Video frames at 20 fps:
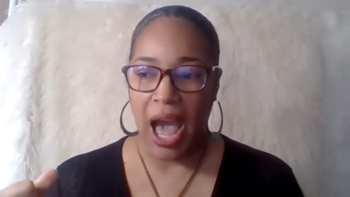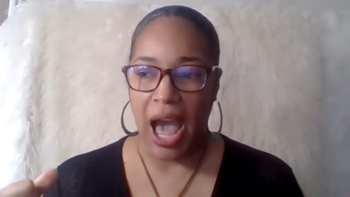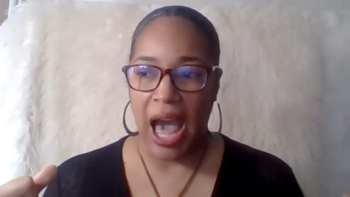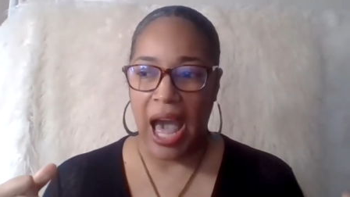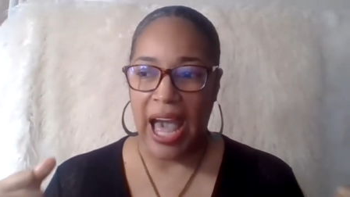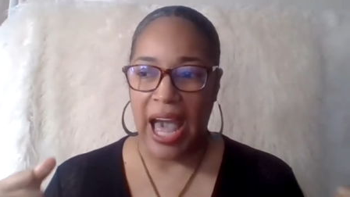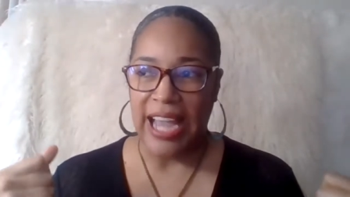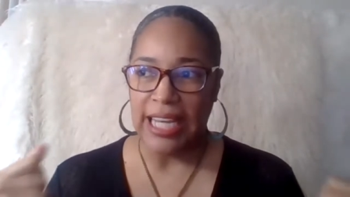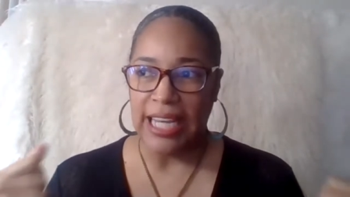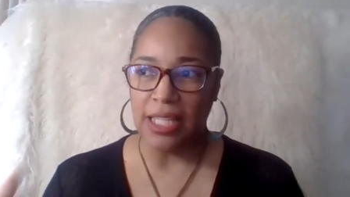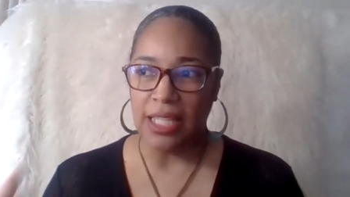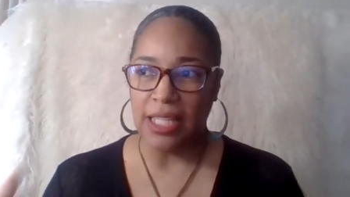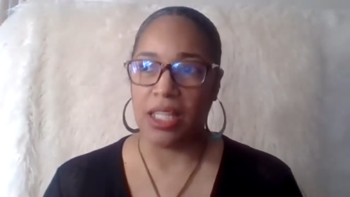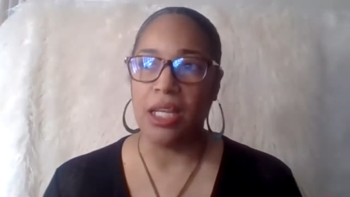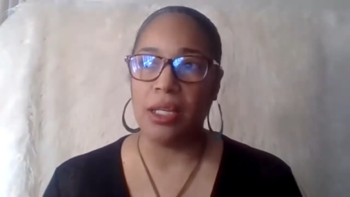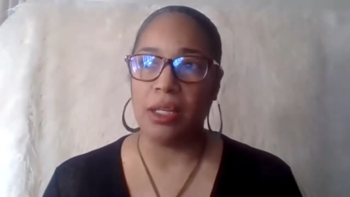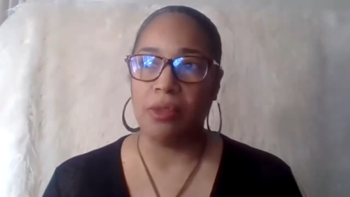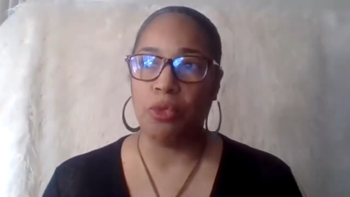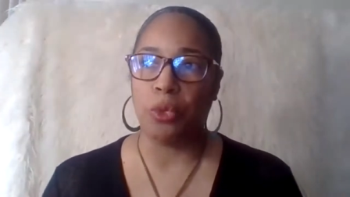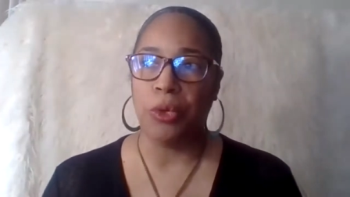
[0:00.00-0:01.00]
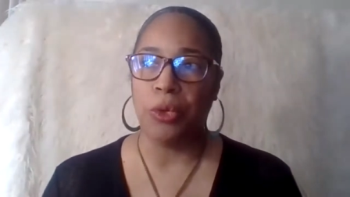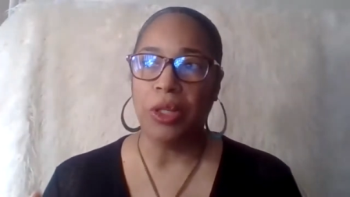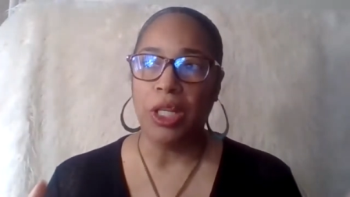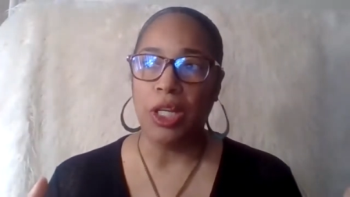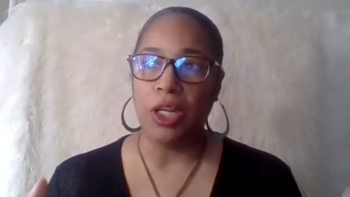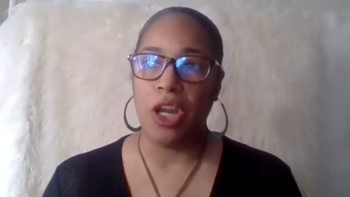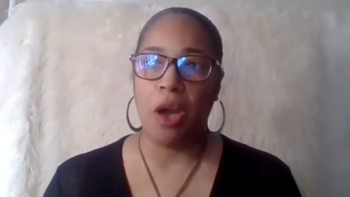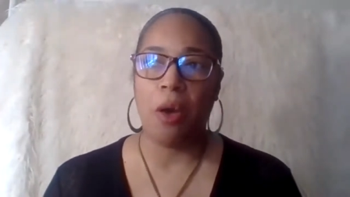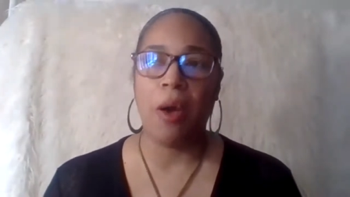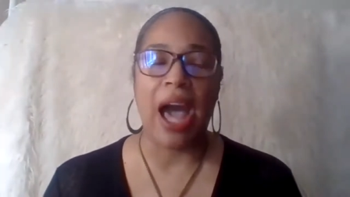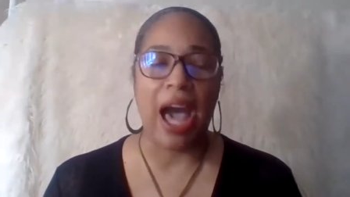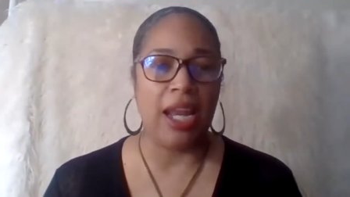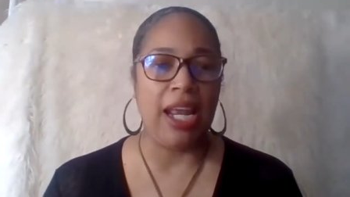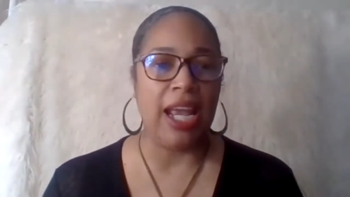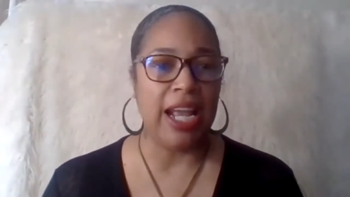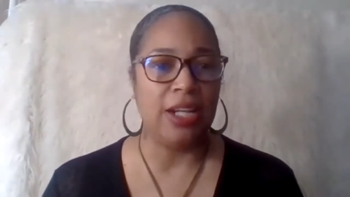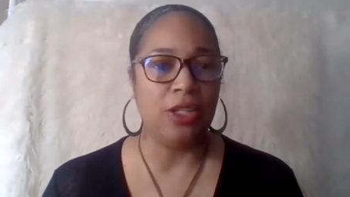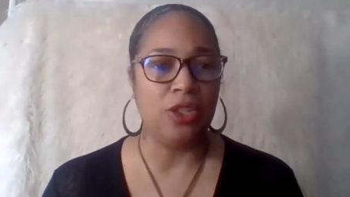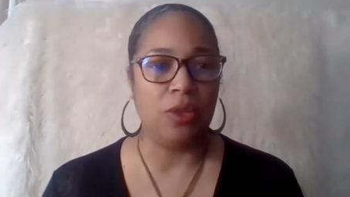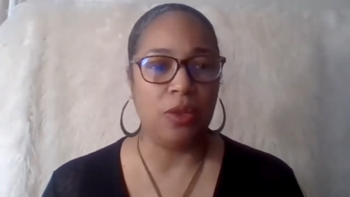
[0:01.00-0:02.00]
I didn't really know how to
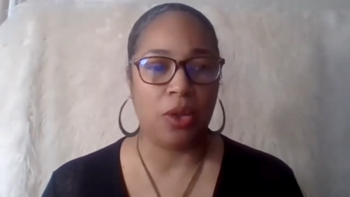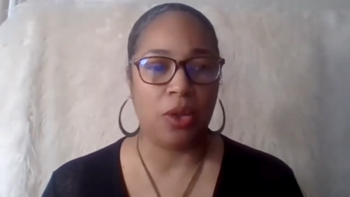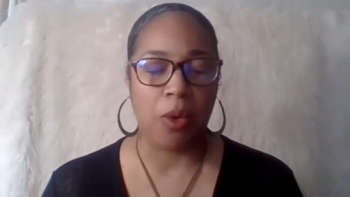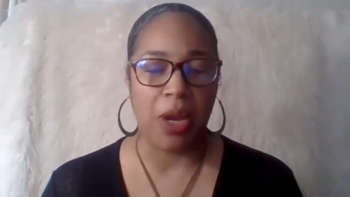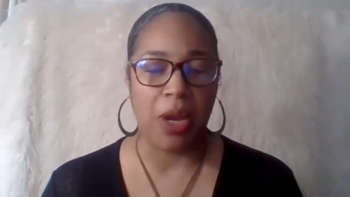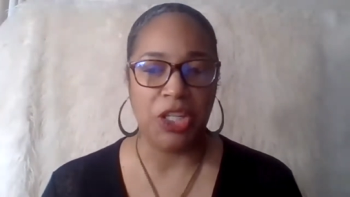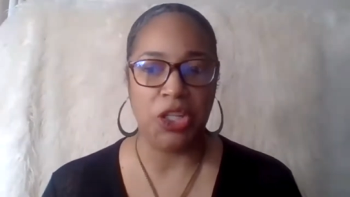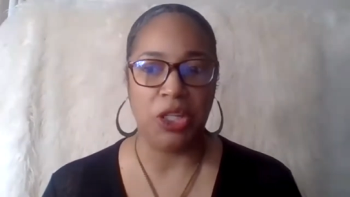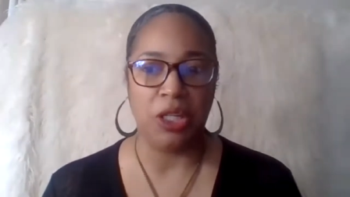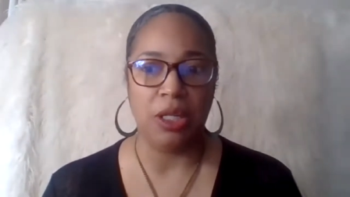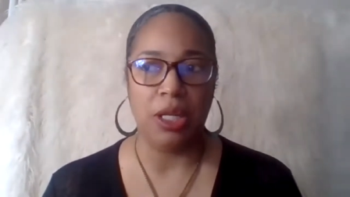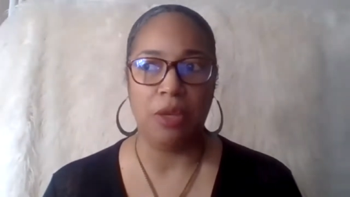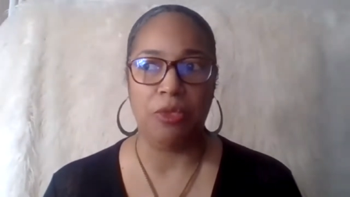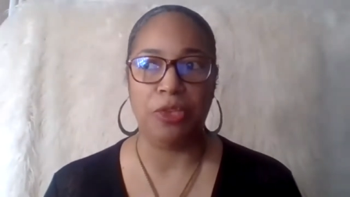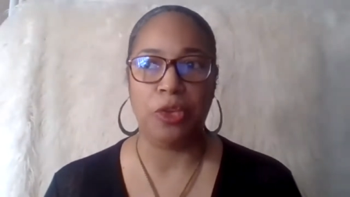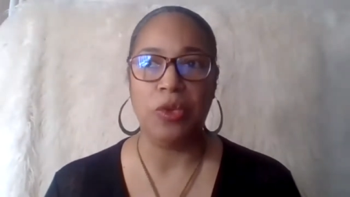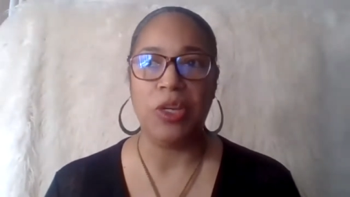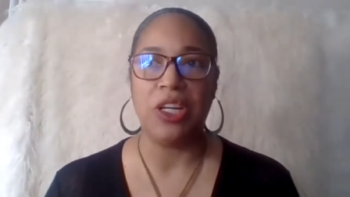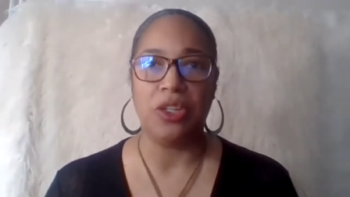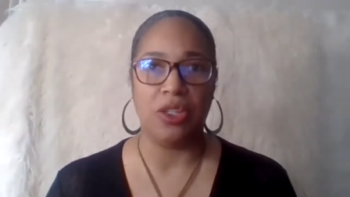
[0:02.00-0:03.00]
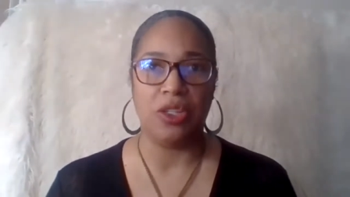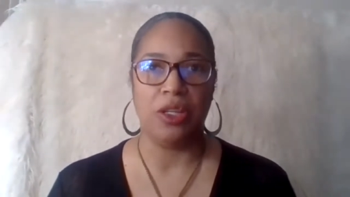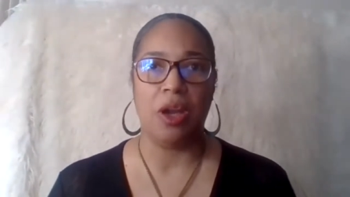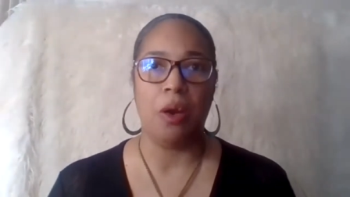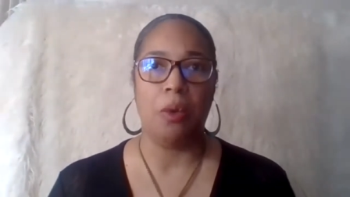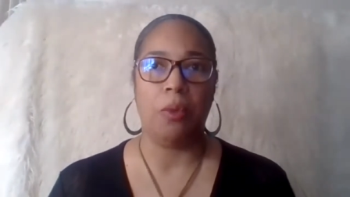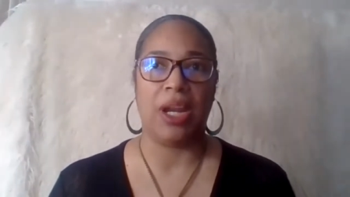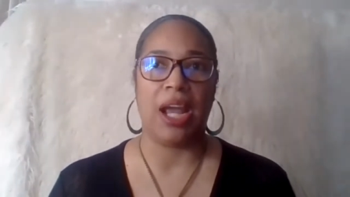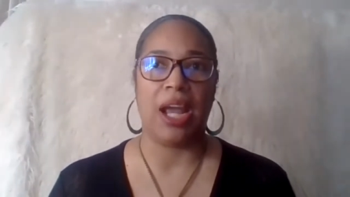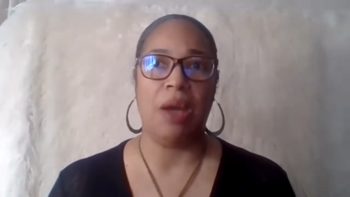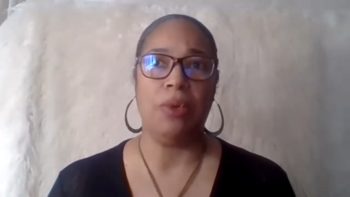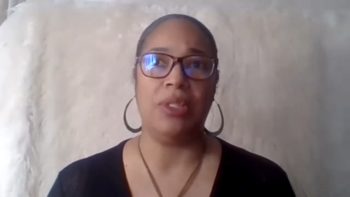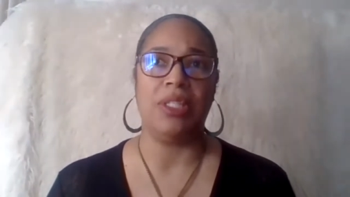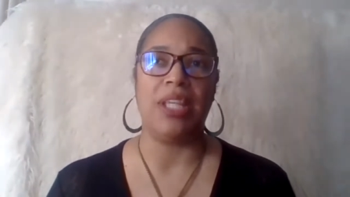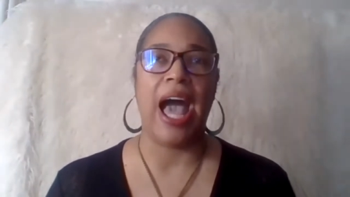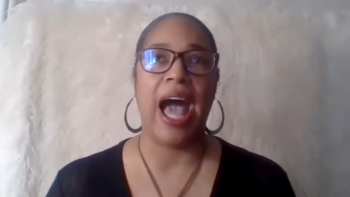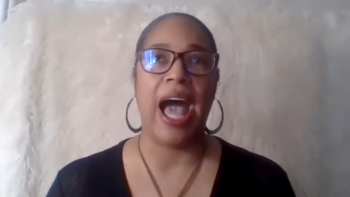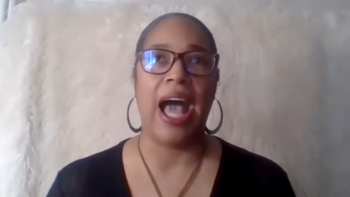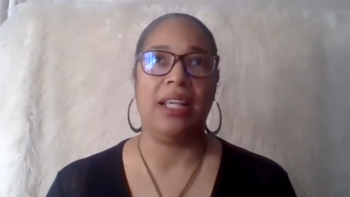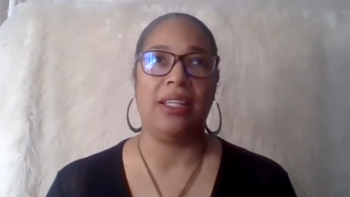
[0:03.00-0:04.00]
answer the question a few years ago when I was
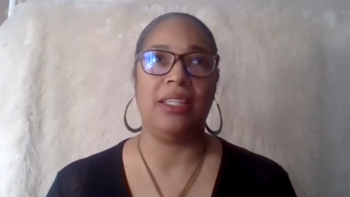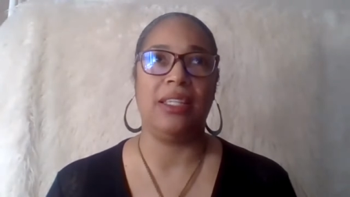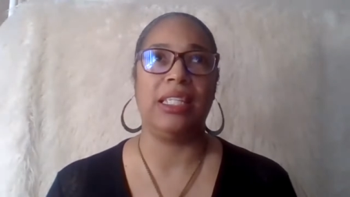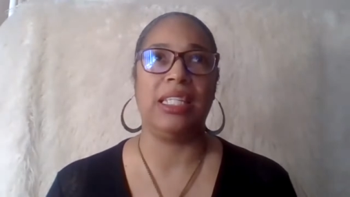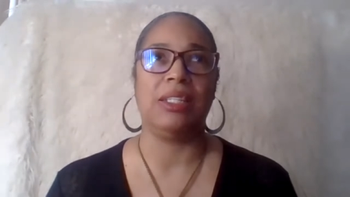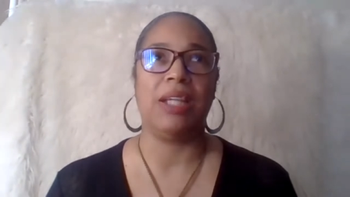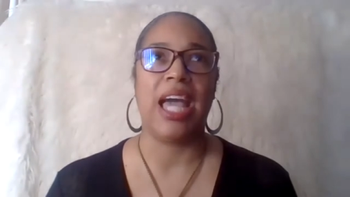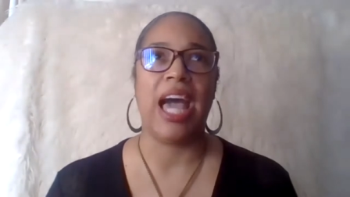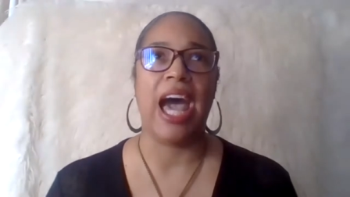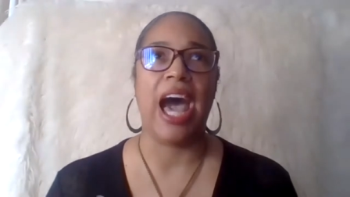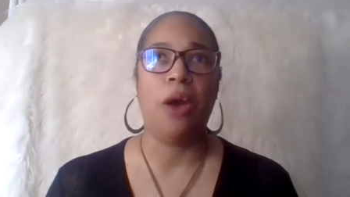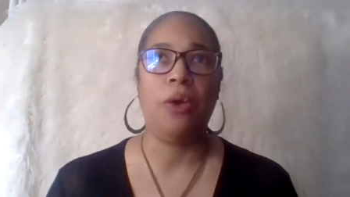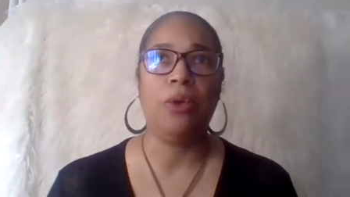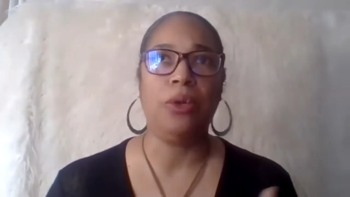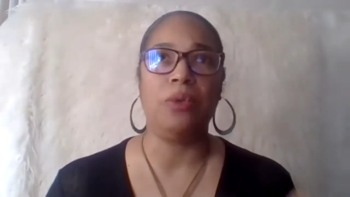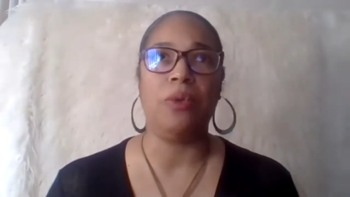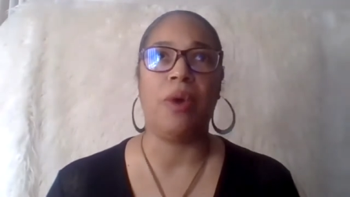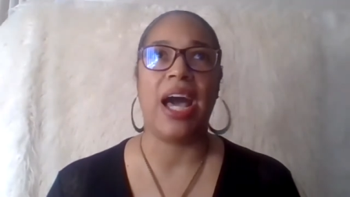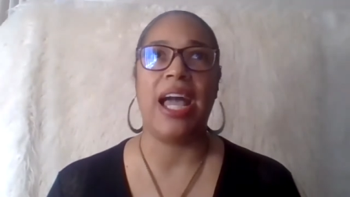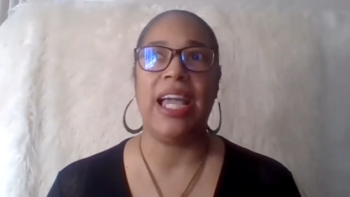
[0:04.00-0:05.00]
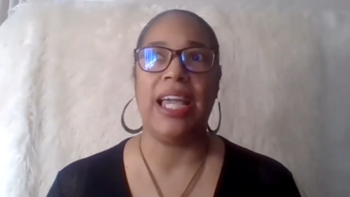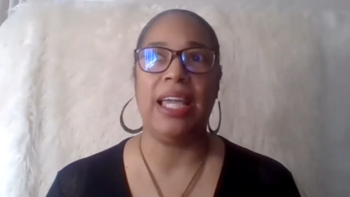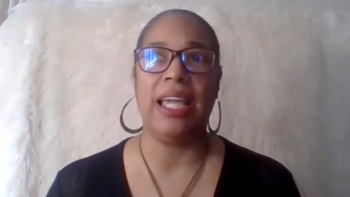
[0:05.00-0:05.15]
asked, how do I